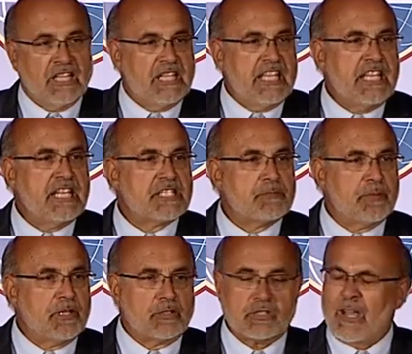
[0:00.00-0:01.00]
Lean is
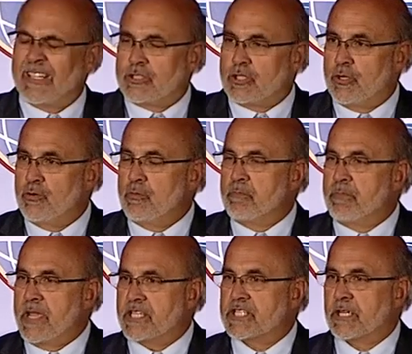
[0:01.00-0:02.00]
built on 2
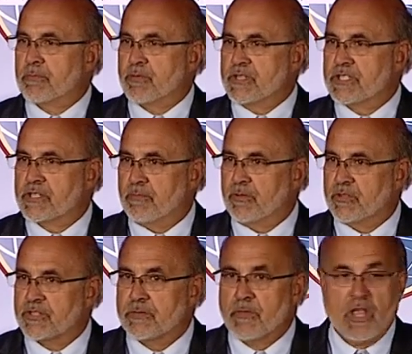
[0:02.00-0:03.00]
basic
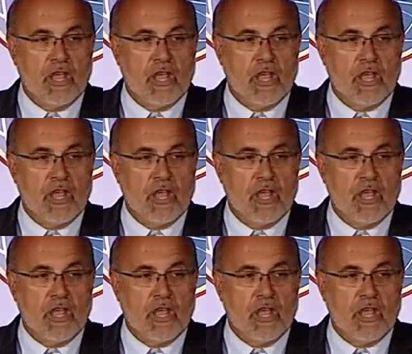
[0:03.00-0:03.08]
principles.